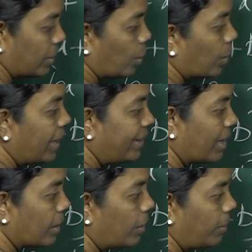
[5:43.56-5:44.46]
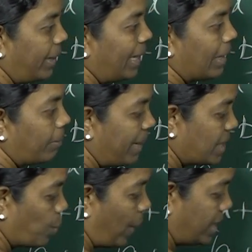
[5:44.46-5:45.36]
Totally, there are going to be n
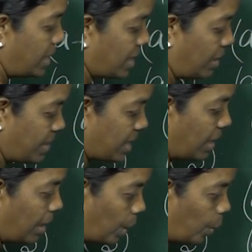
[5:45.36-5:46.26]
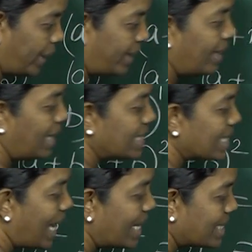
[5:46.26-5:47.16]
plus 1 terms with these
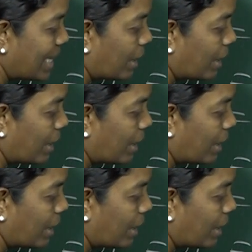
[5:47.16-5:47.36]
as the